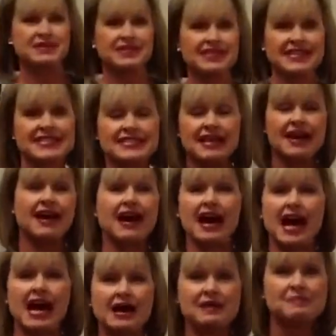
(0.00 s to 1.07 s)
Melinda.
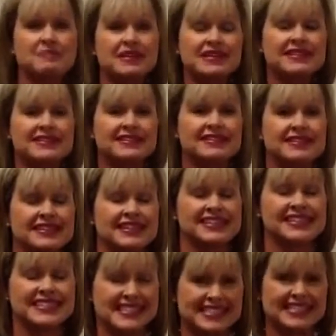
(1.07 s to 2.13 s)
I'm
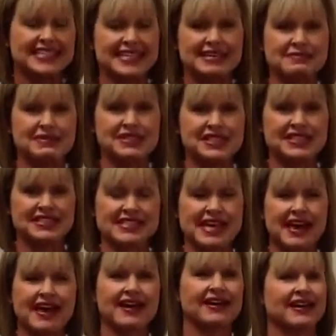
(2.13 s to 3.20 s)
CT imaging
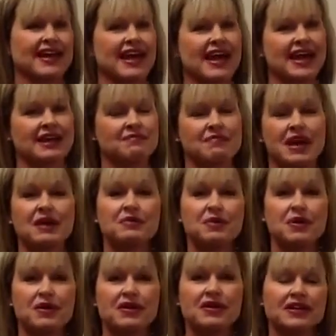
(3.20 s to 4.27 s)
tech, and my
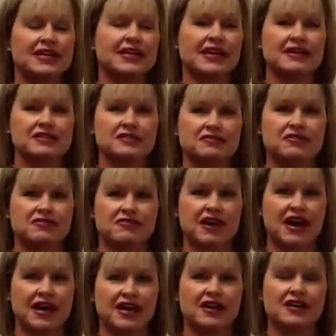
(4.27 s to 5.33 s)
role in case of a
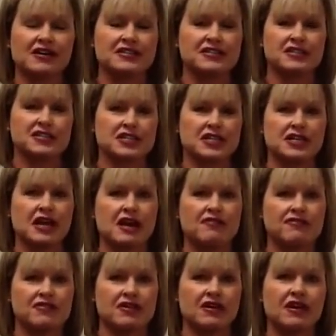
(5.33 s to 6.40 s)
fire is to turn off
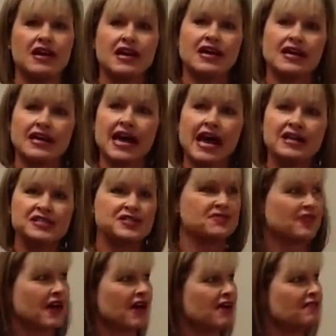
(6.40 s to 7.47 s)
the gas
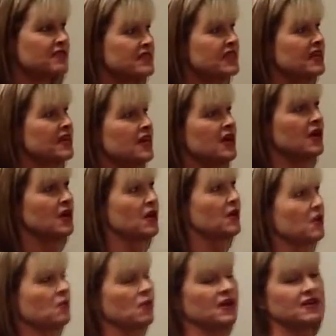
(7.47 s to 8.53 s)
valves.
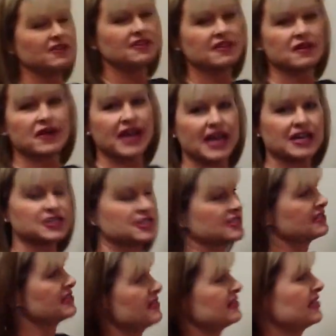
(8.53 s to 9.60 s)
One of the
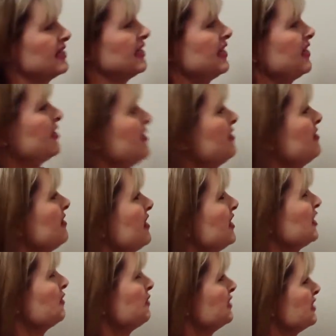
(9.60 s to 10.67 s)
locations is here,
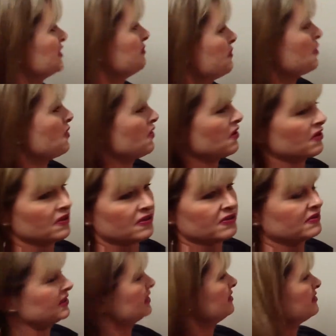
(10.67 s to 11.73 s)
and you would just pull
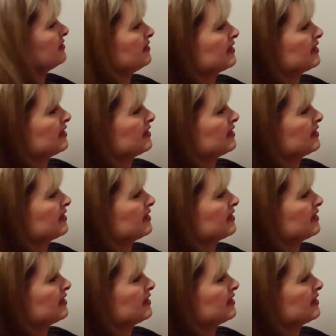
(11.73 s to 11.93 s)
these